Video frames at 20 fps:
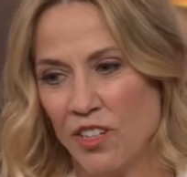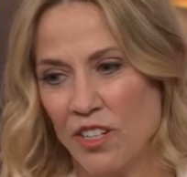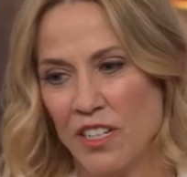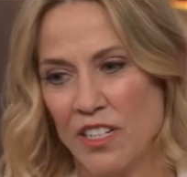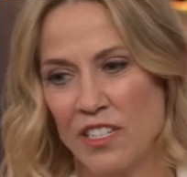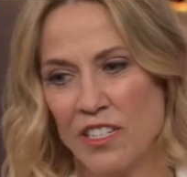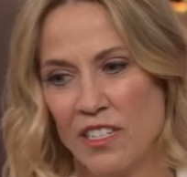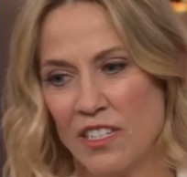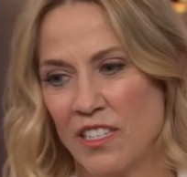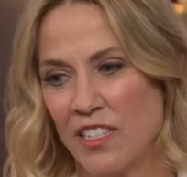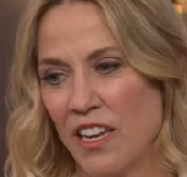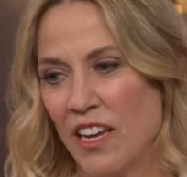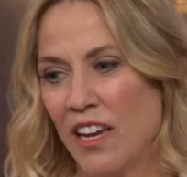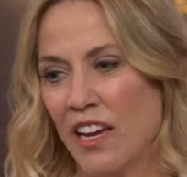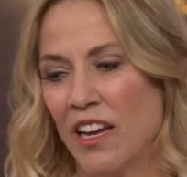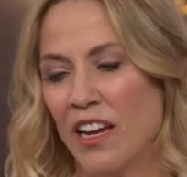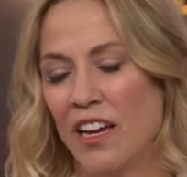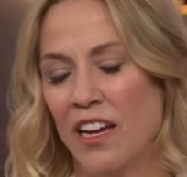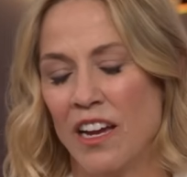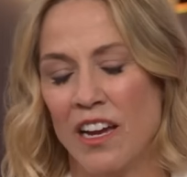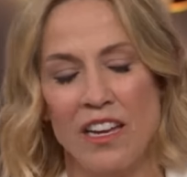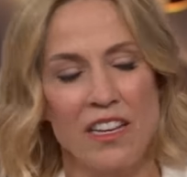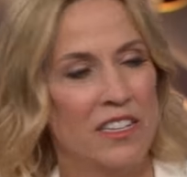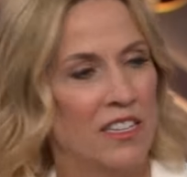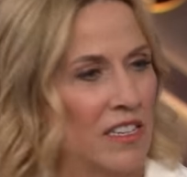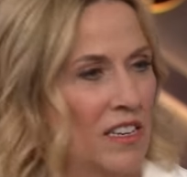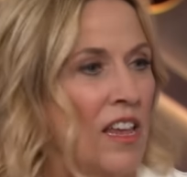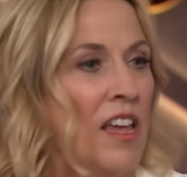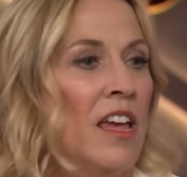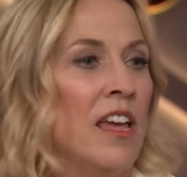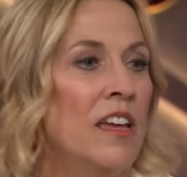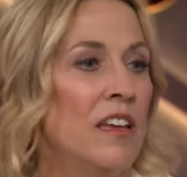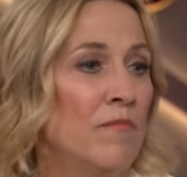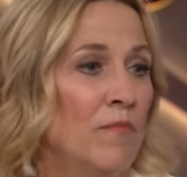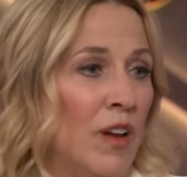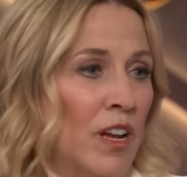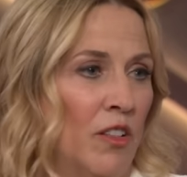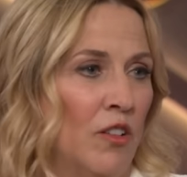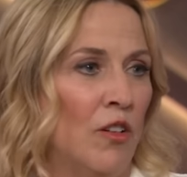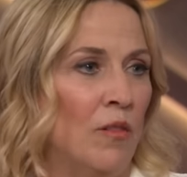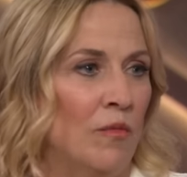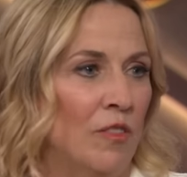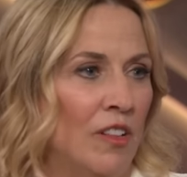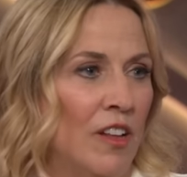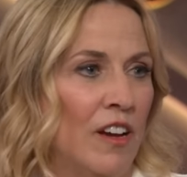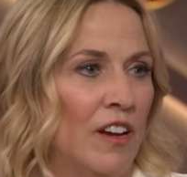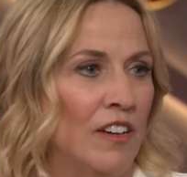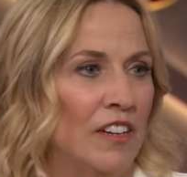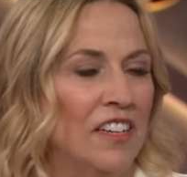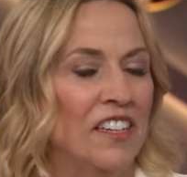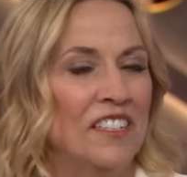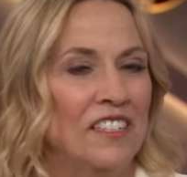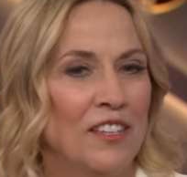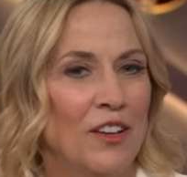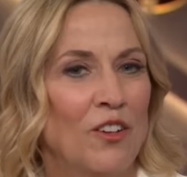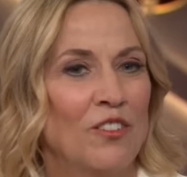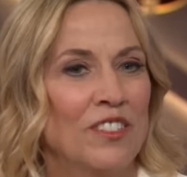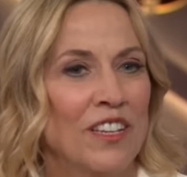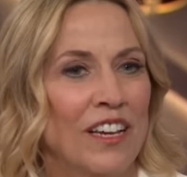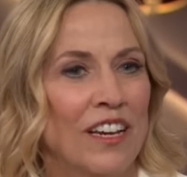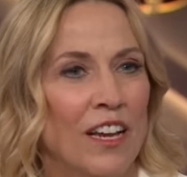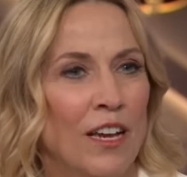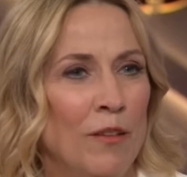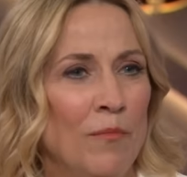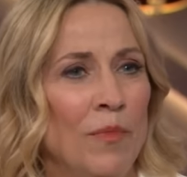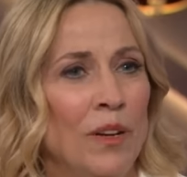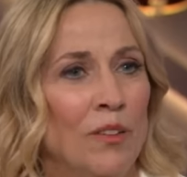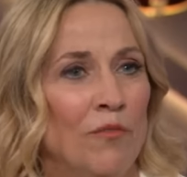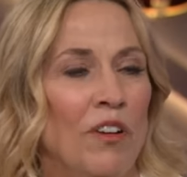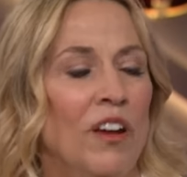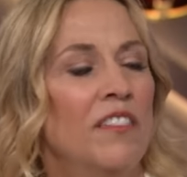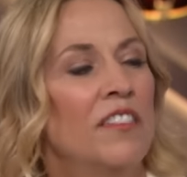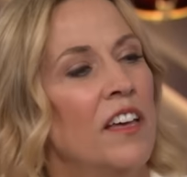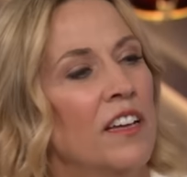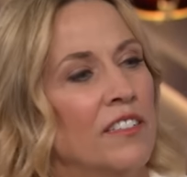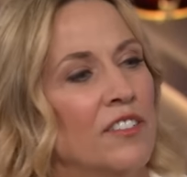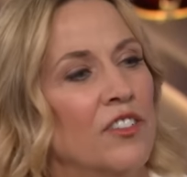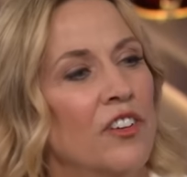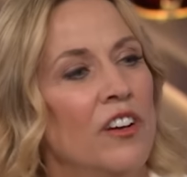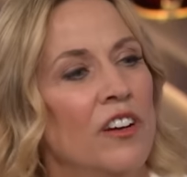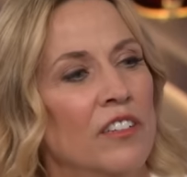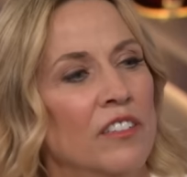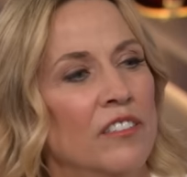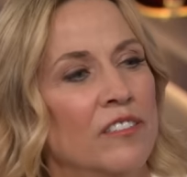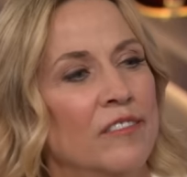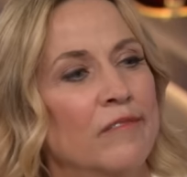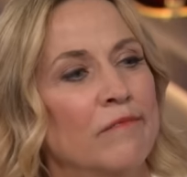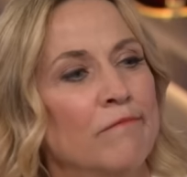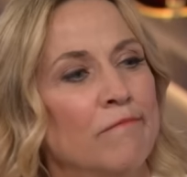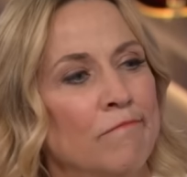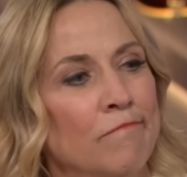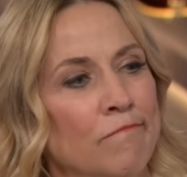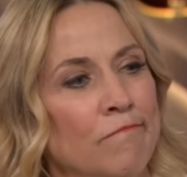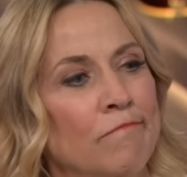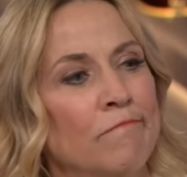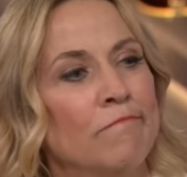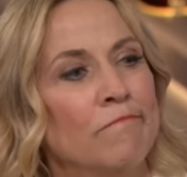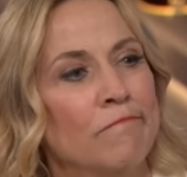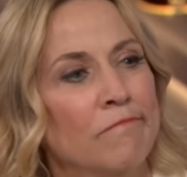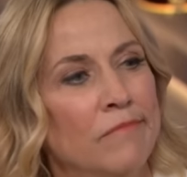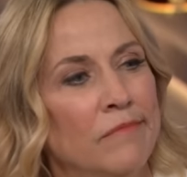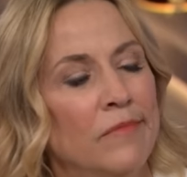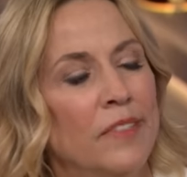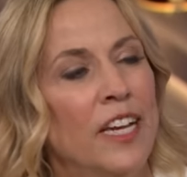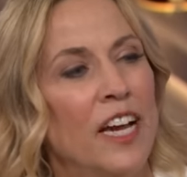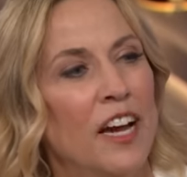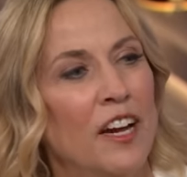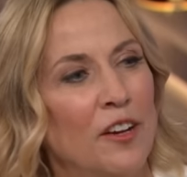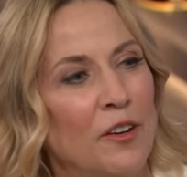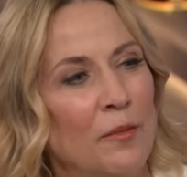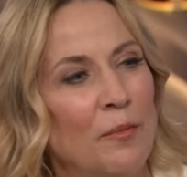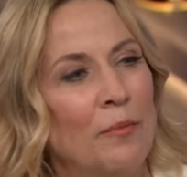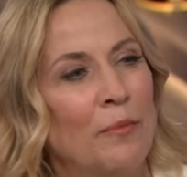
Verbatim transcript: old is just like I hate my alarm clock, and mm -hmm. so I mm-hmm. was like, I'm gonna write that song. Yeah, because we yeah. all